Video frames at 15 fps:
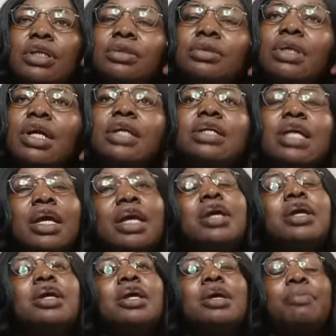I don't like her
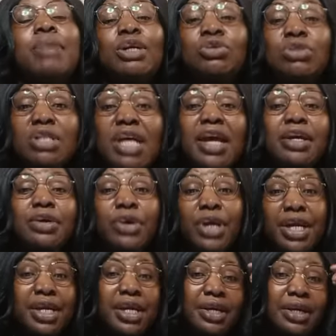ma tun try
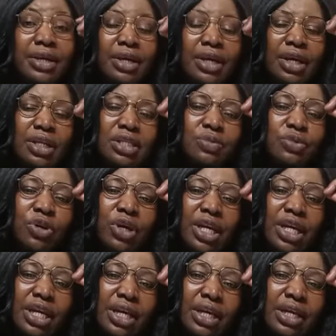ogede etimo
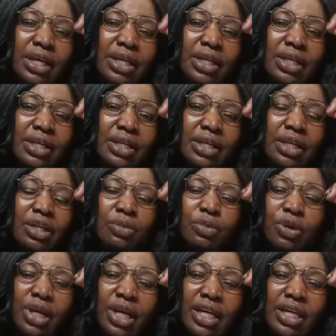ogede
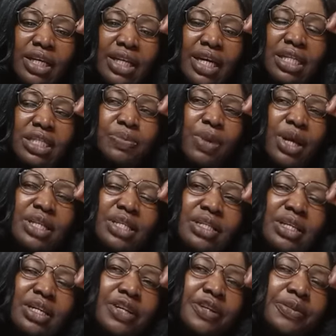ilbo ogede that's
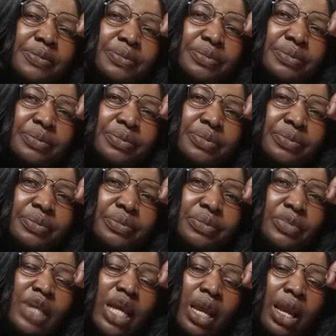planting
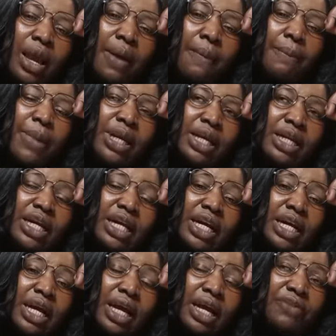banana
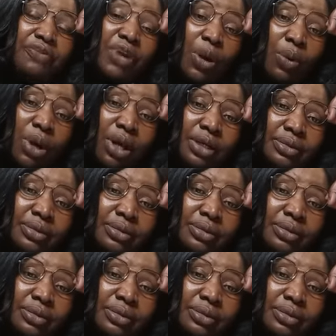flower